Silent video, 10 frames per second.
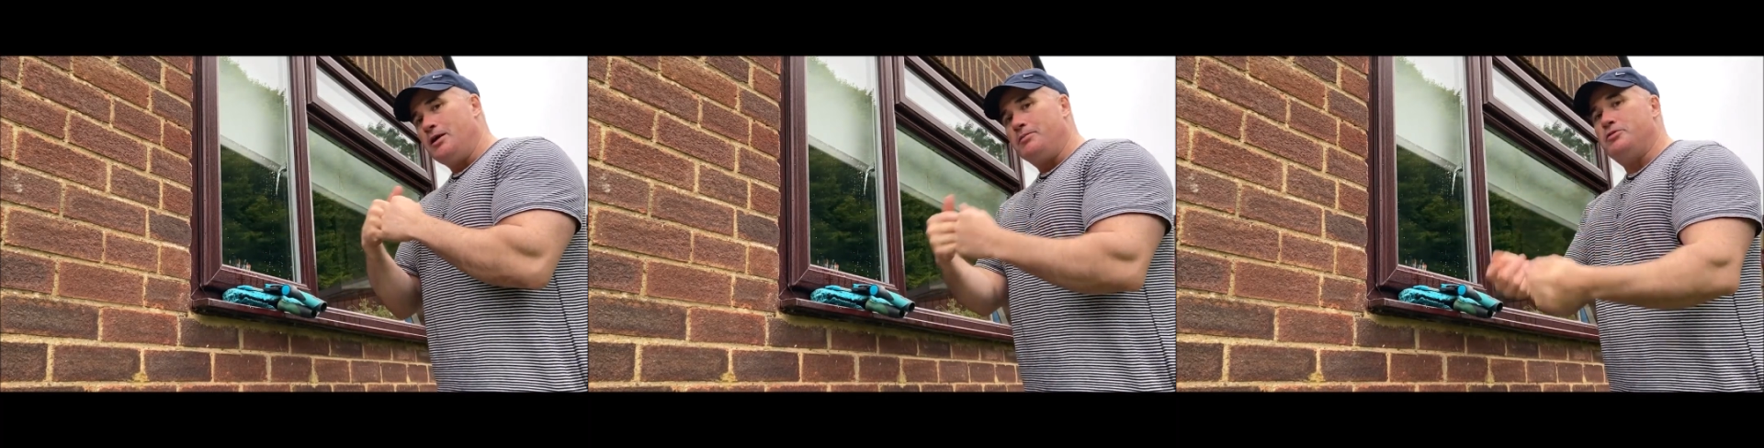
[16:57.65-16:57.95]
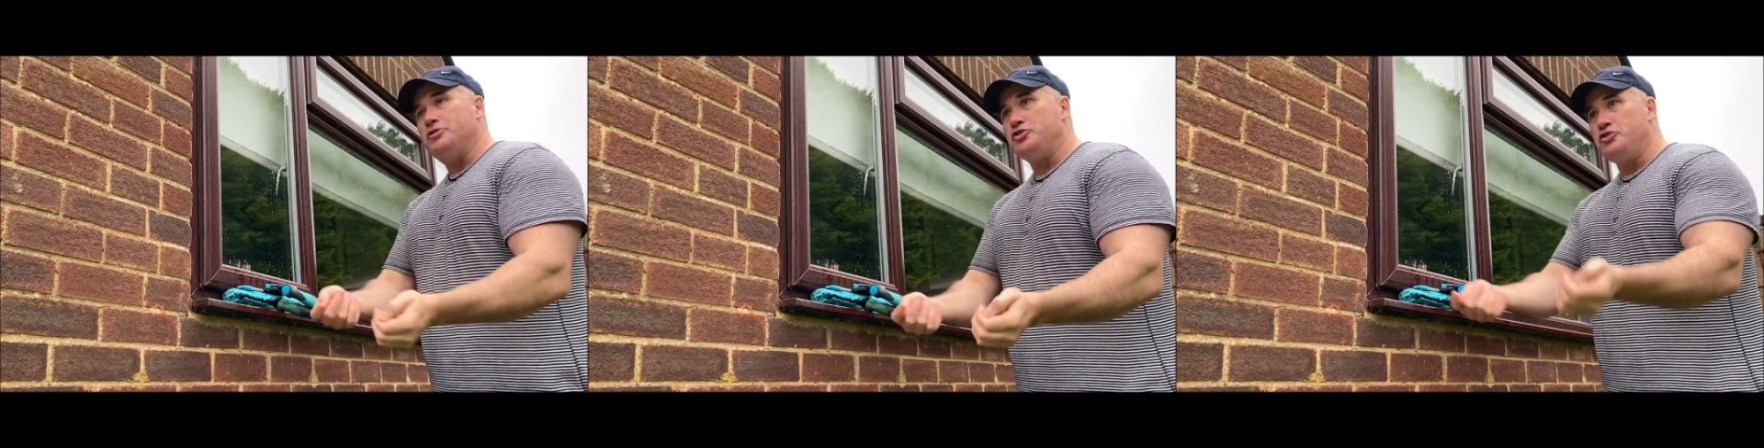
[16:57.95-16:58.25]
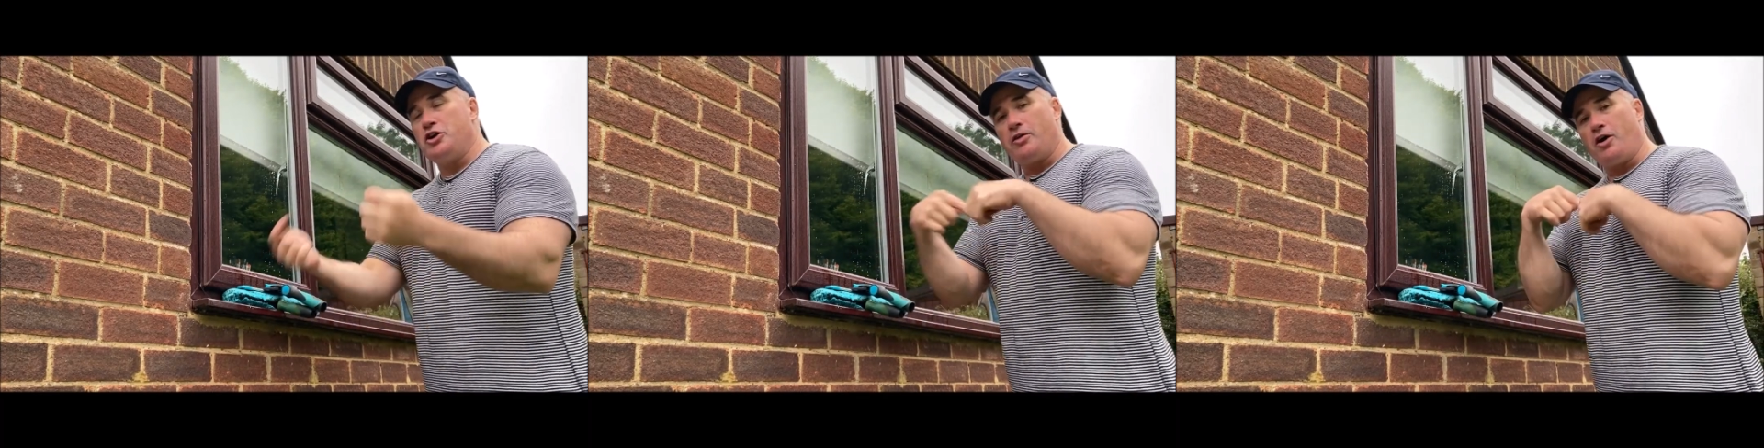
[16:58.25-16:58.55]
because you
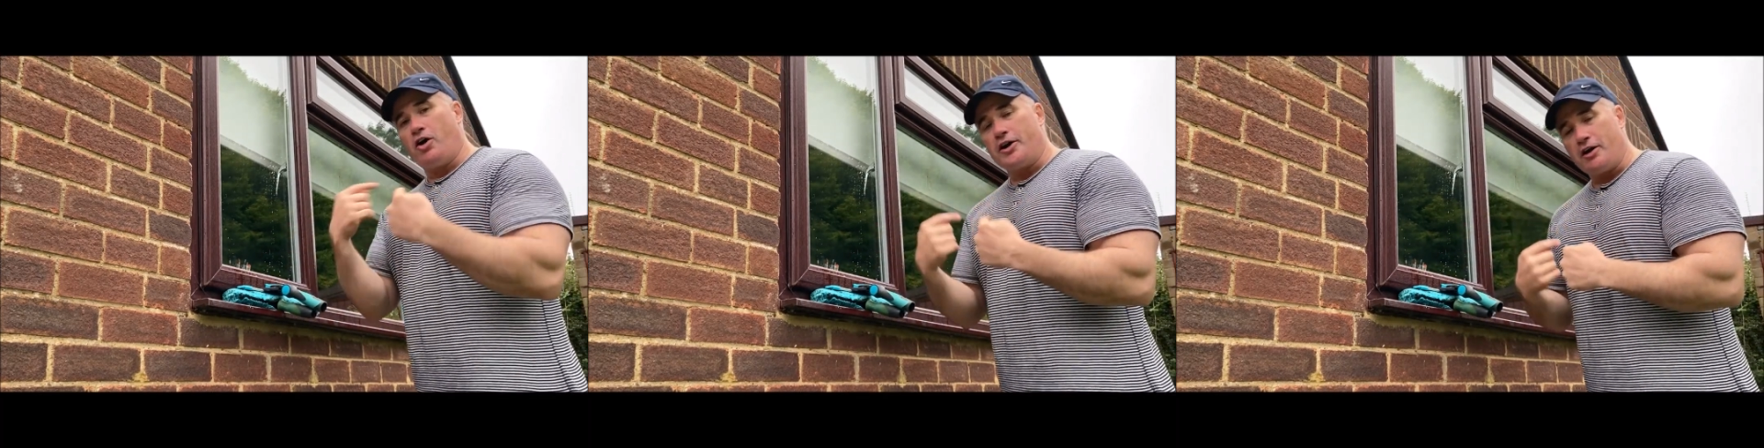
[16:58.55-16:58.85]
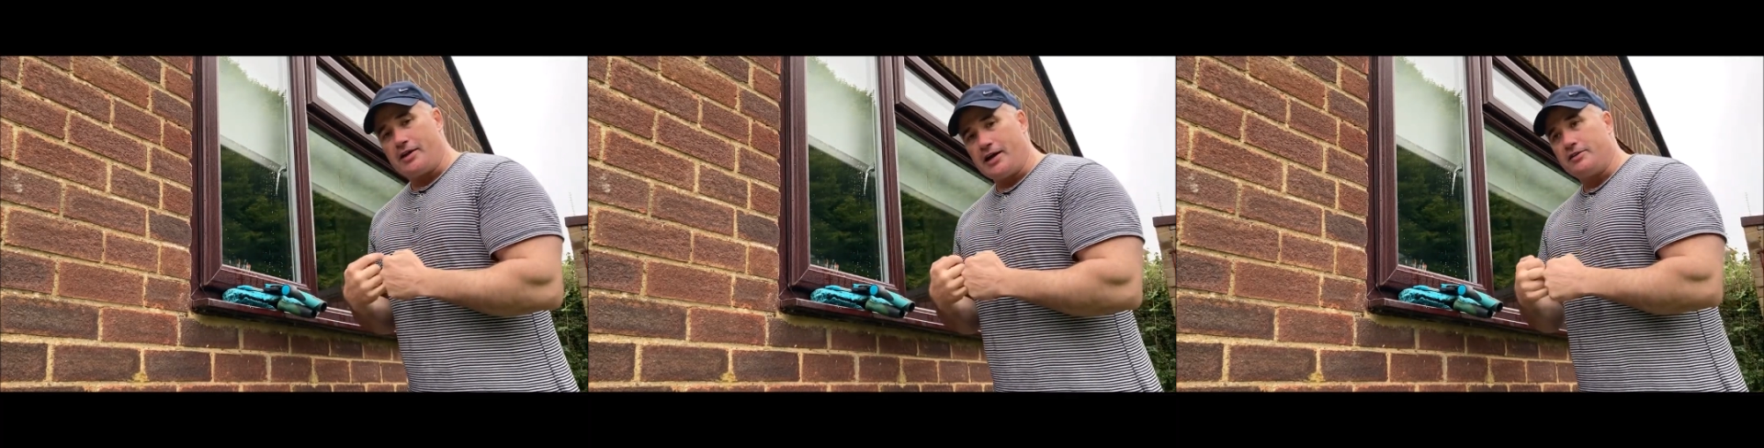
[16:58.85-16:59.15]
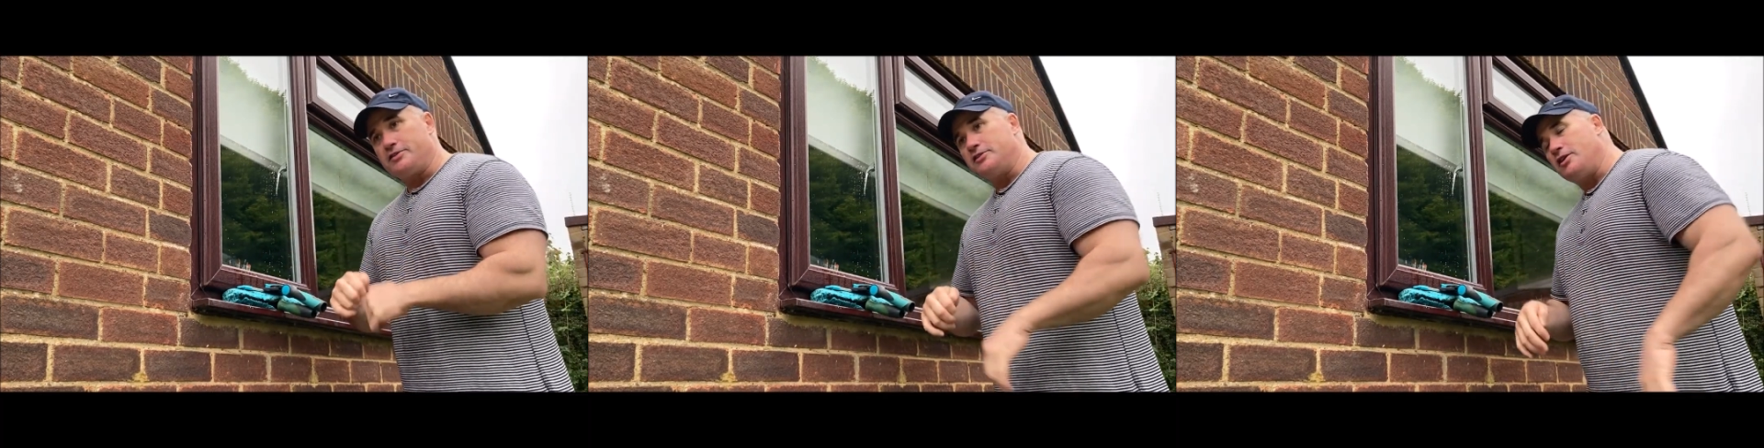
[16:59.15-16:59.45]
know that I know the
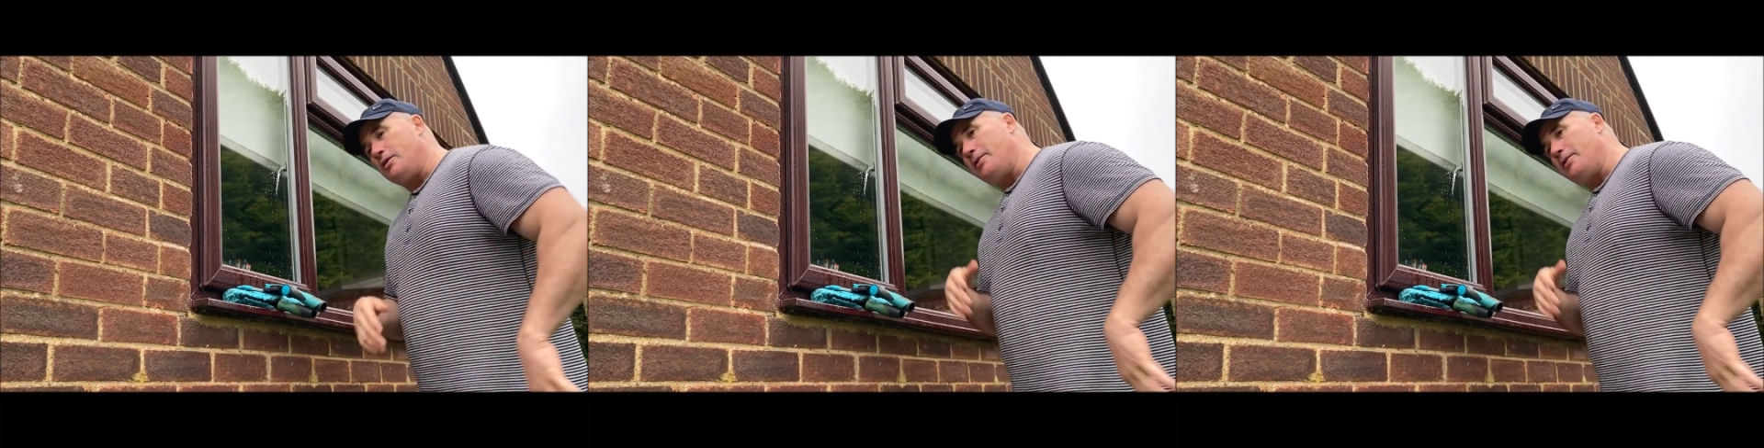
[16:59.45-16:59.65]
answers, and I'm